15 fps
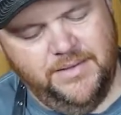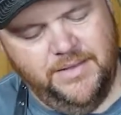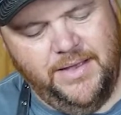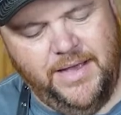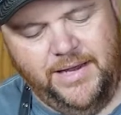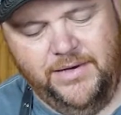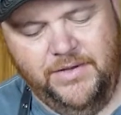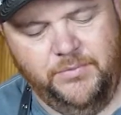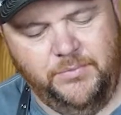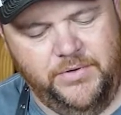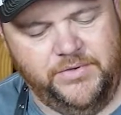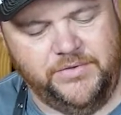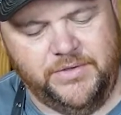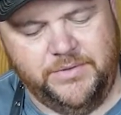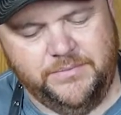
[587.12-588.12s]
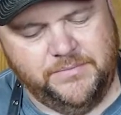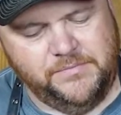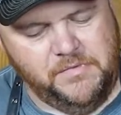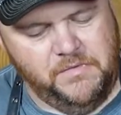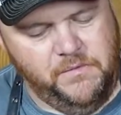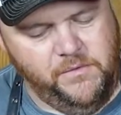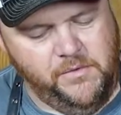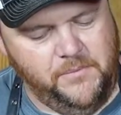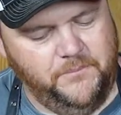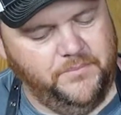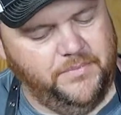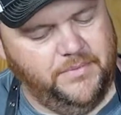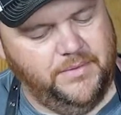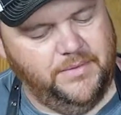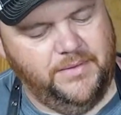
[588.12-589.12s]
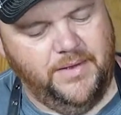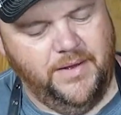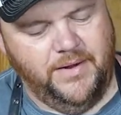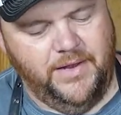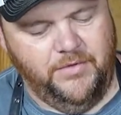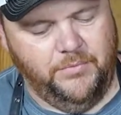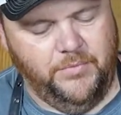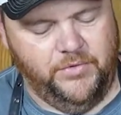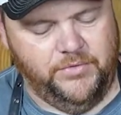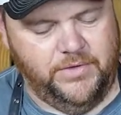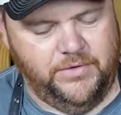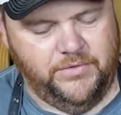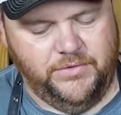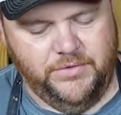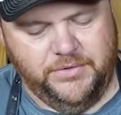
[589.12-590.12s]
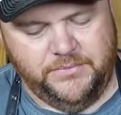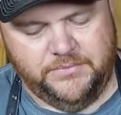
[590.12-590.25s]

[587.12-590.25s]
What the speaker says: I love brisket. God have mercy, that's good.